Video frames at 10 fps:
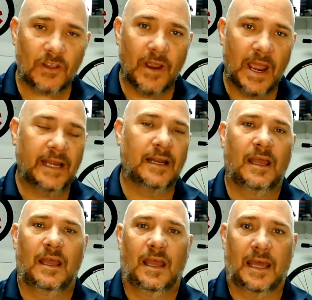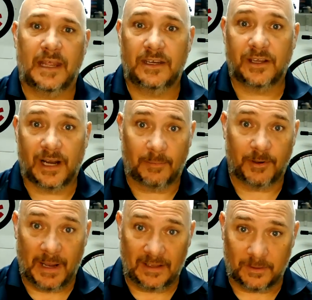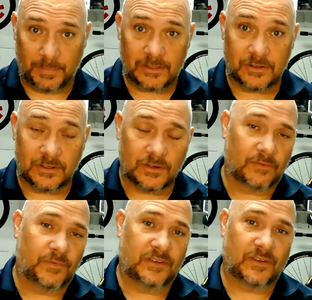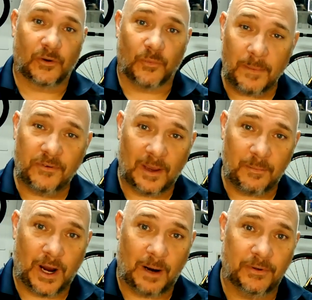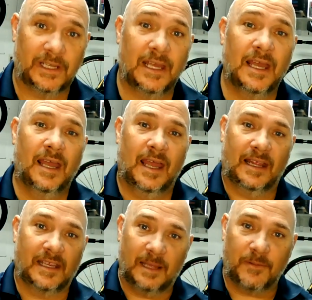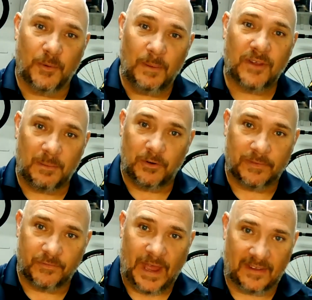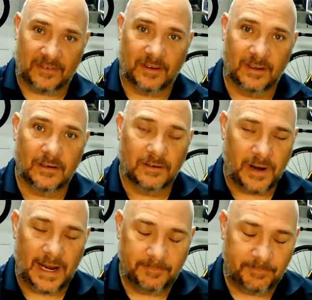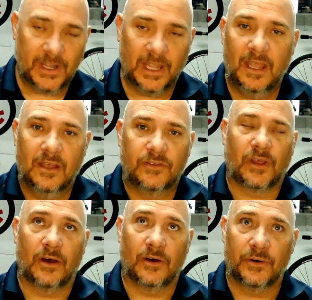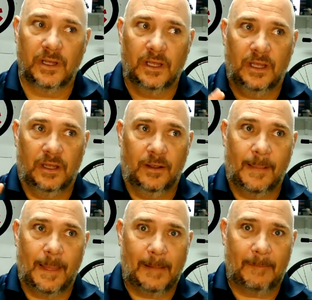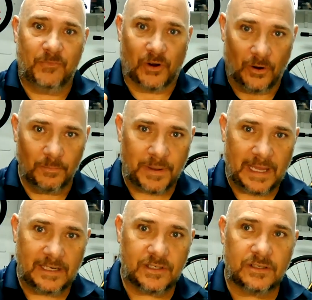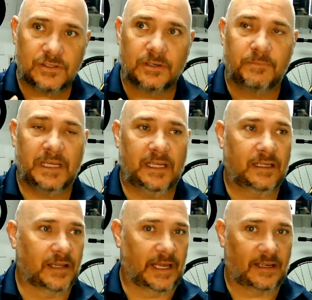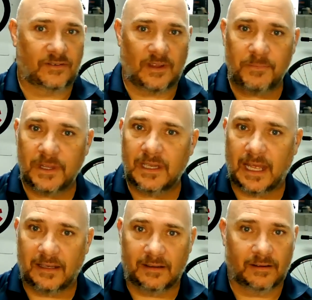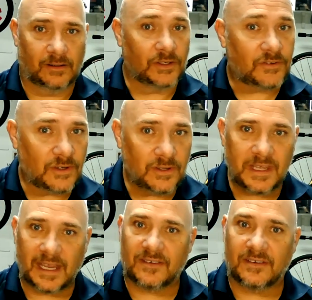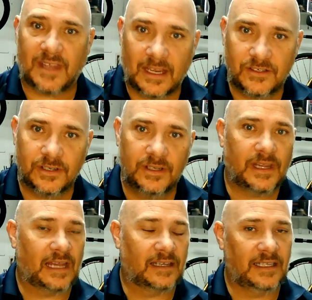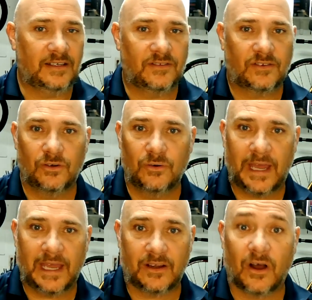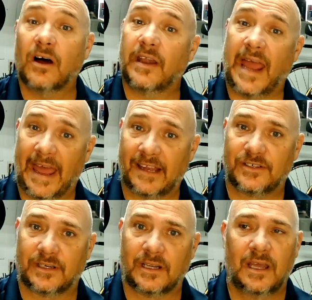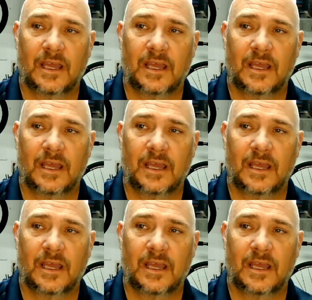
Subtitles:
Right? And then you can optimize the picture so it fits on your website properly and you keep the website moving fast. Right? So your homepage should be like something that looks good, that gets attention, that leads to a call to action.